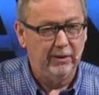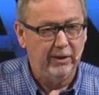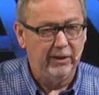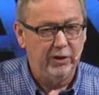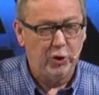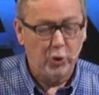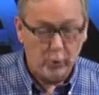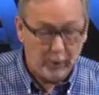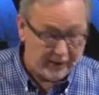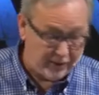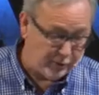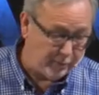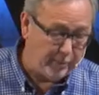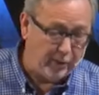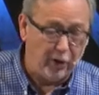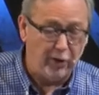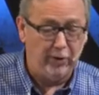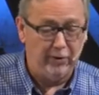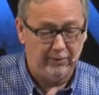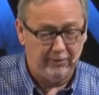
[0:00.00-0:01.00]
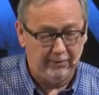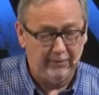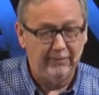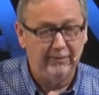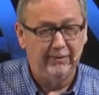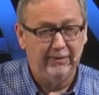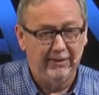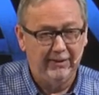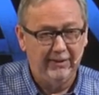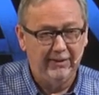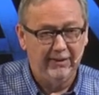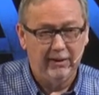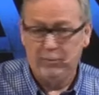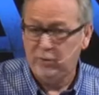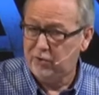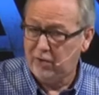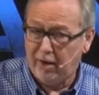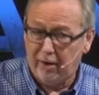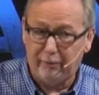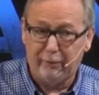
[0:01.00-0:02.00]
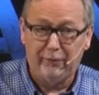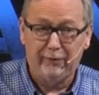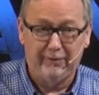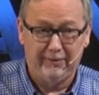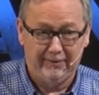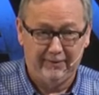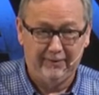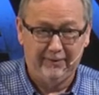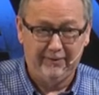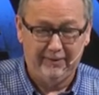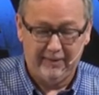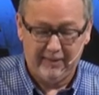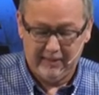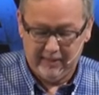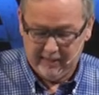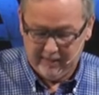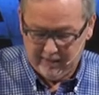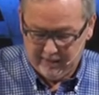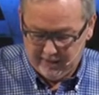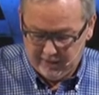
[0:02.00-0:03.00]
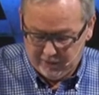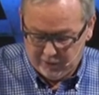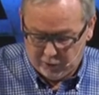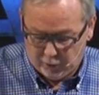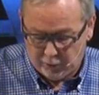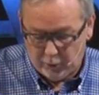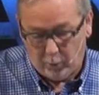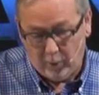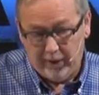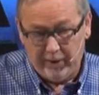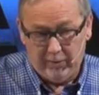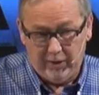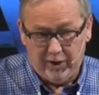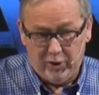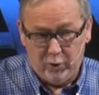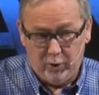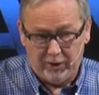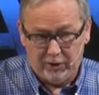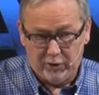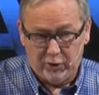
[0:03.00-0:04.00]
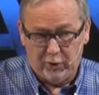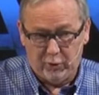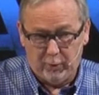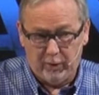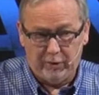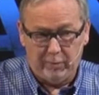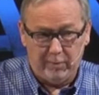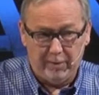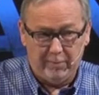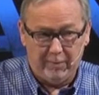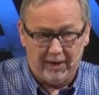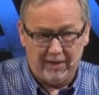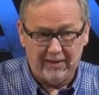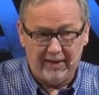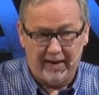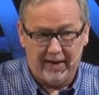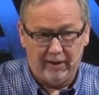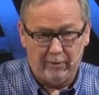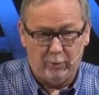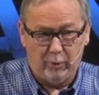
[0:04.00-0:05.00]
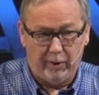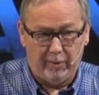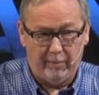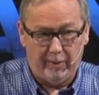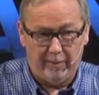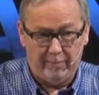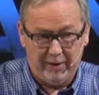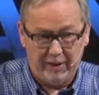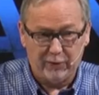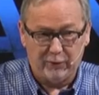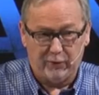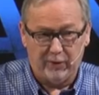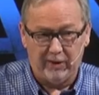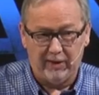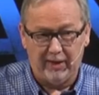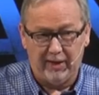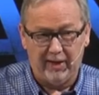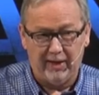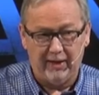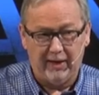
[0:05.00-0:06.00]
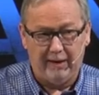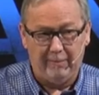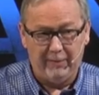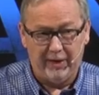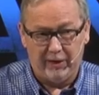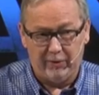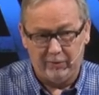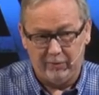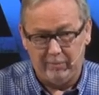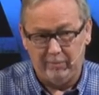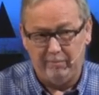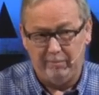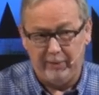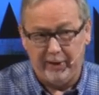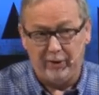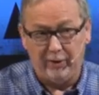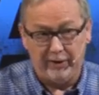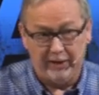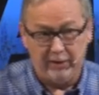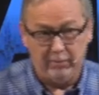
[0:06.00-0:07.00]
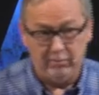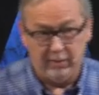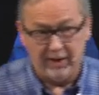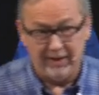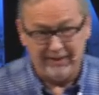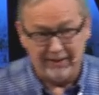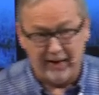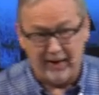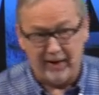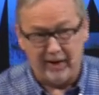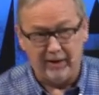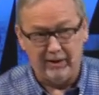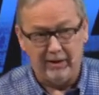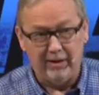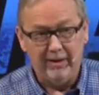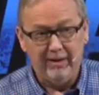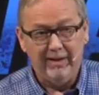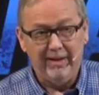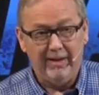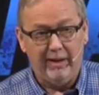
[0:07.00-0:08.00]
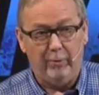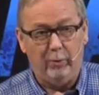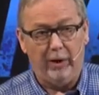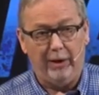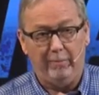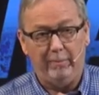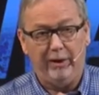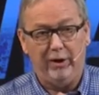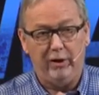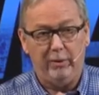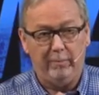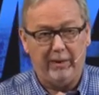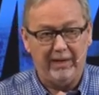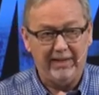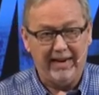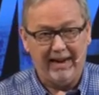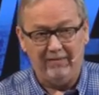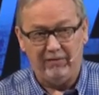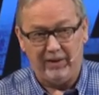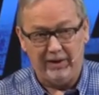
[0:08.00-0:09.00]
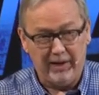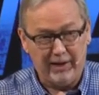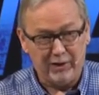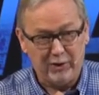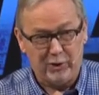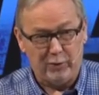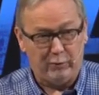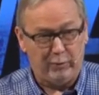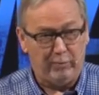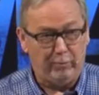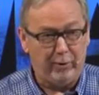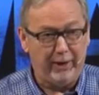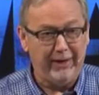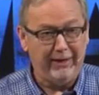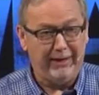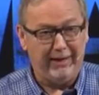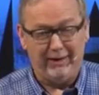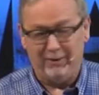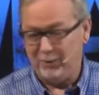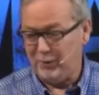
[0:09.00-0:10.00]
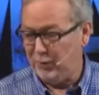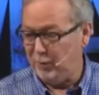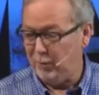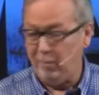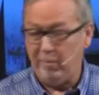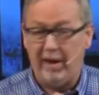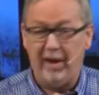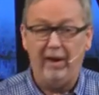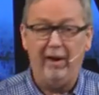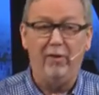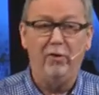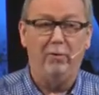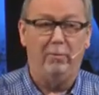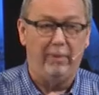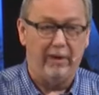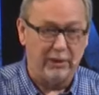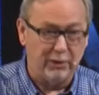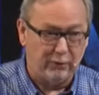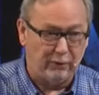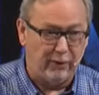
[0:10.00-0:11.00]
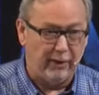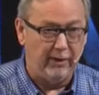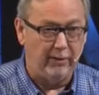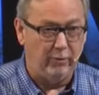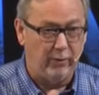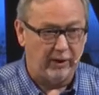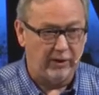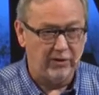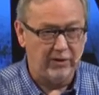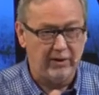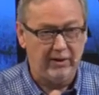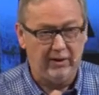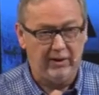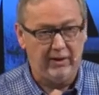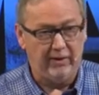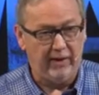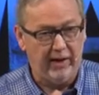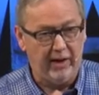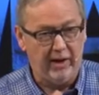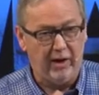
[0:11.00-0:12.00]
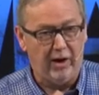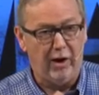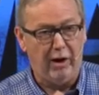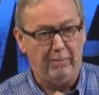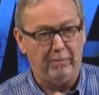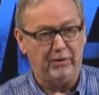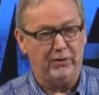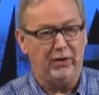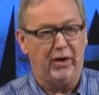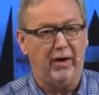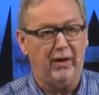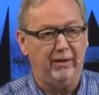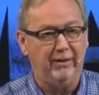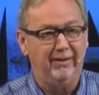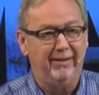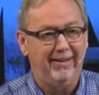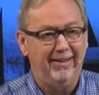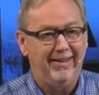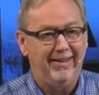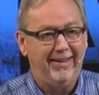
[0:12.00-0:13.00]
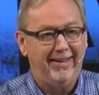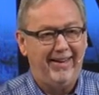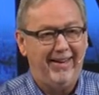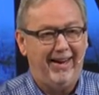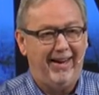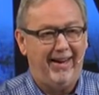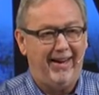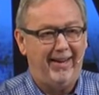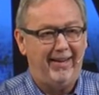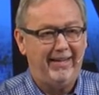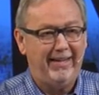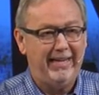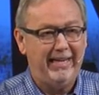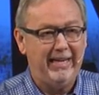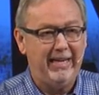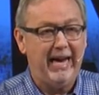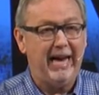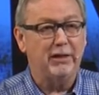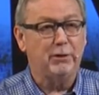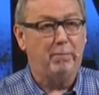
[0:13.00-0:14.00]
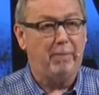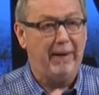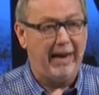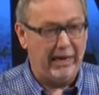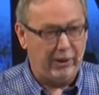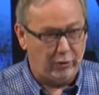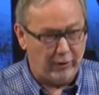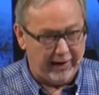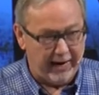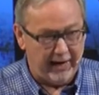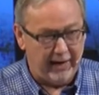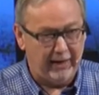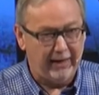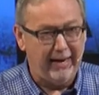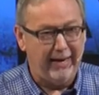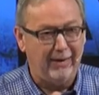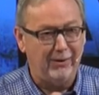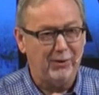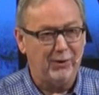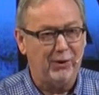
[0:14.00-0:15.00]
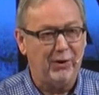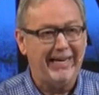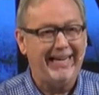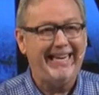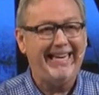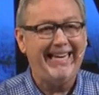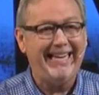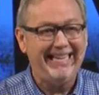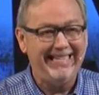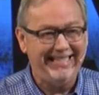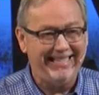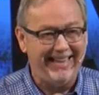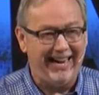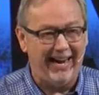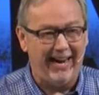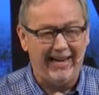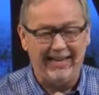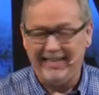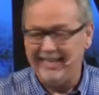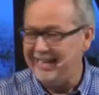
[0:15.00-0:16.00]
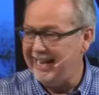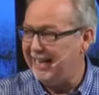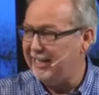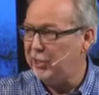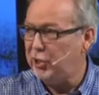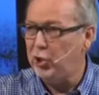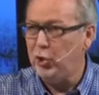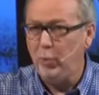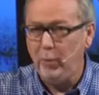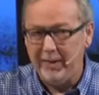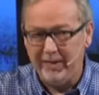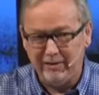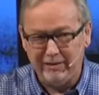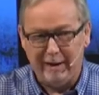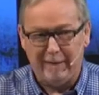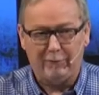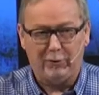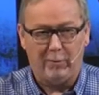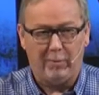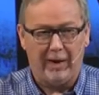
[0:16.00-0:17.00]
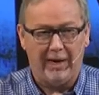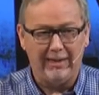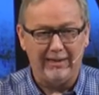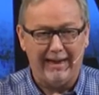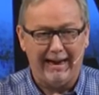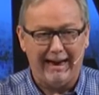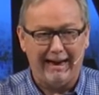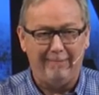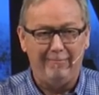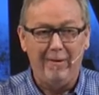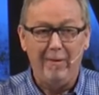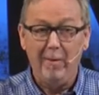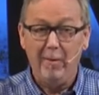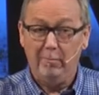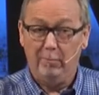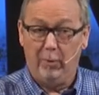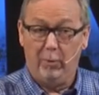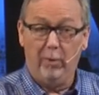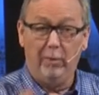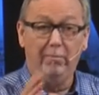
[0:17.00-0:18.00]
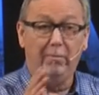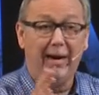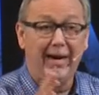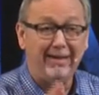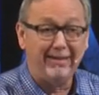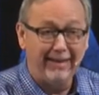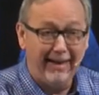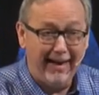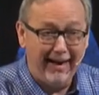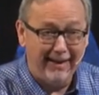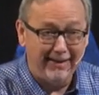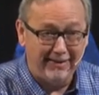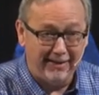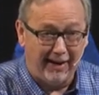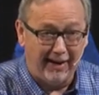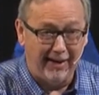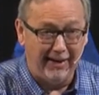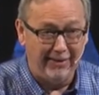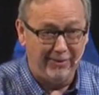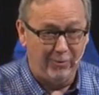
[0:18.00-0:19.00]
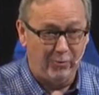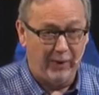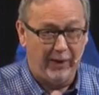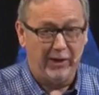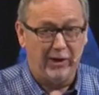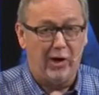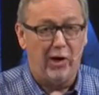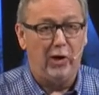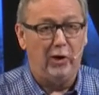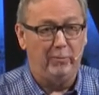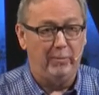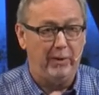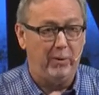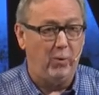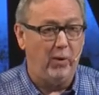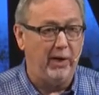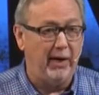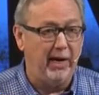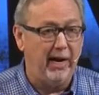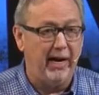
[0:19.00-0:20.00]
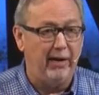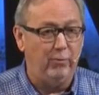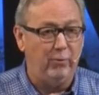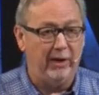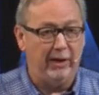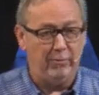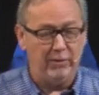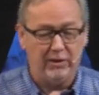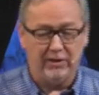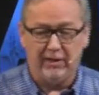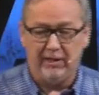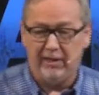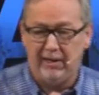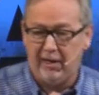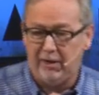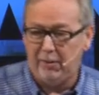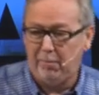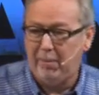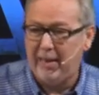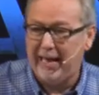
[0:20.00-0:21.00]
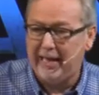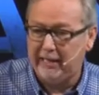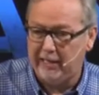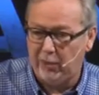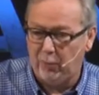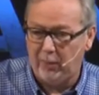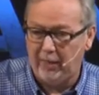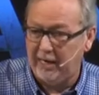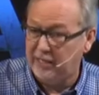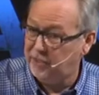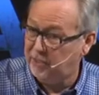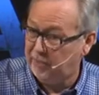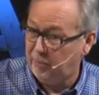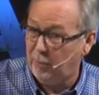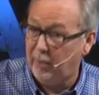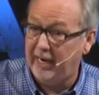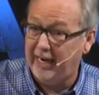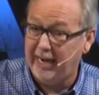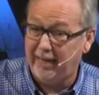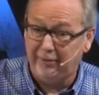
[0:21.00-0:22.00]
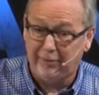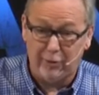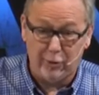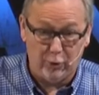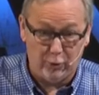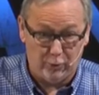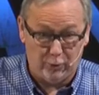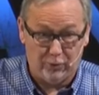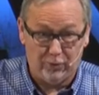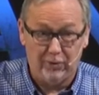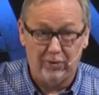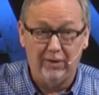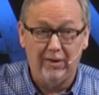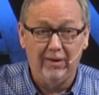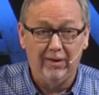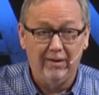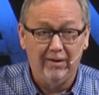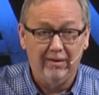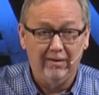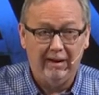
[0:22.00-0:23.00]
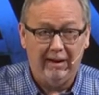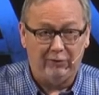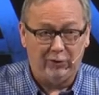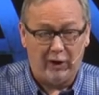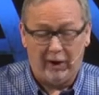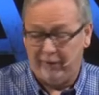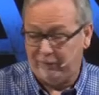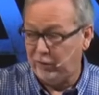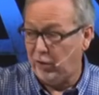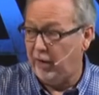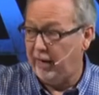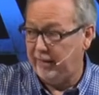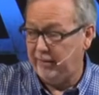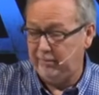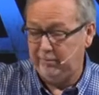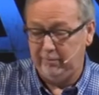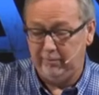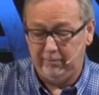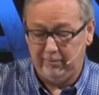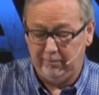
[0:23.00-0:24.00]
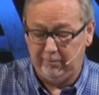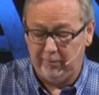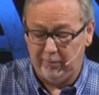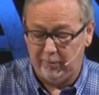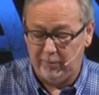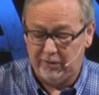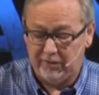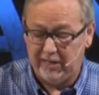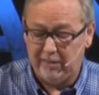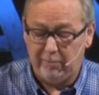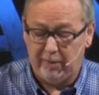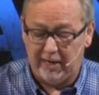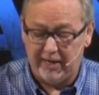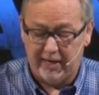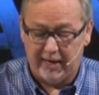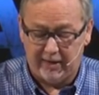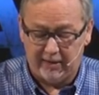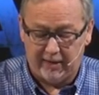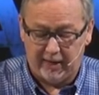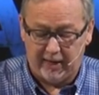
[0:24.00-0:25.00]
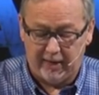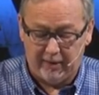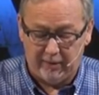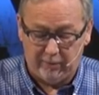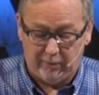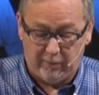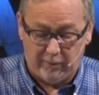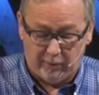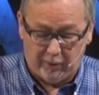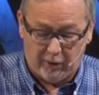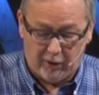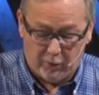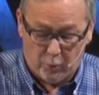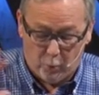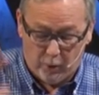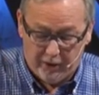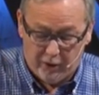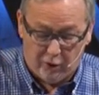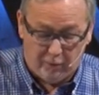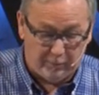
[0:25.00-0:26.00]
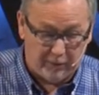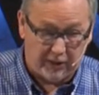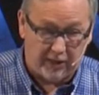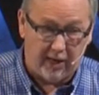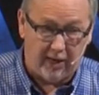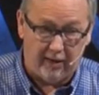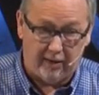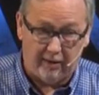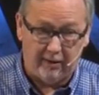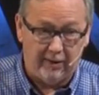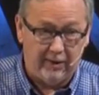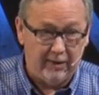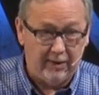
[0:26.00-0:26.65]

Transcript: two weeks apart. It was tough. So the one who had stood with me, my dad, one of my best friend died, I'm now burying my dad. And when I'm burying my dad the next year from brain cancer, my other best friend, Rick Seeley, the head of homicide, uh, he has pancreatic cancer. He's dying. He died two weeks after my dad. But when my dad died, Rick called me one night when I was sitting on the patio when I just when I got the news, after after I had seen my dad die and went home to kind of